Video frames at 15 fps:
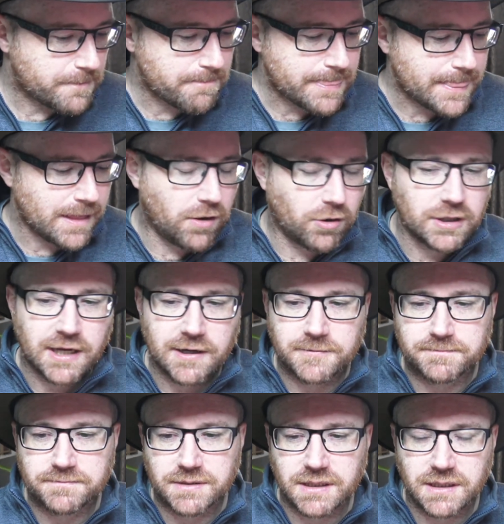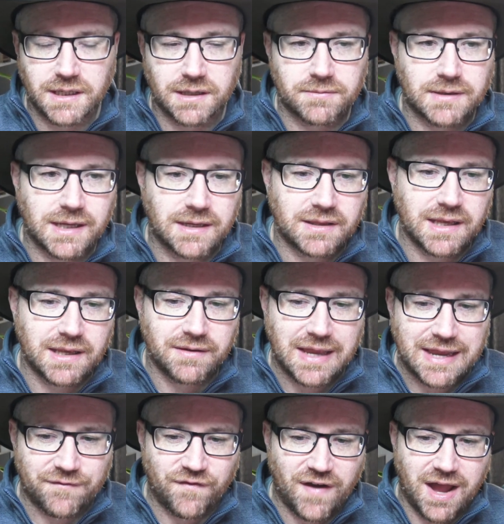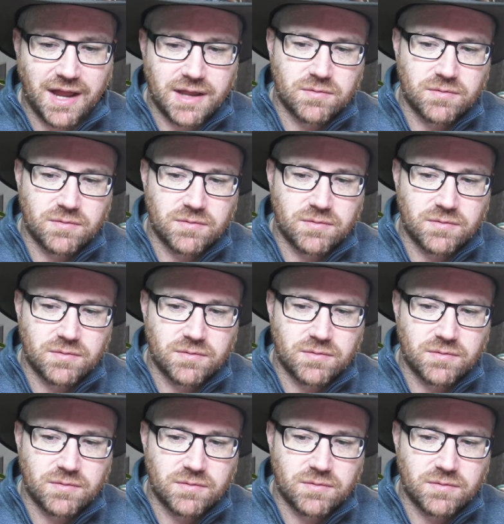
Although, you know, if I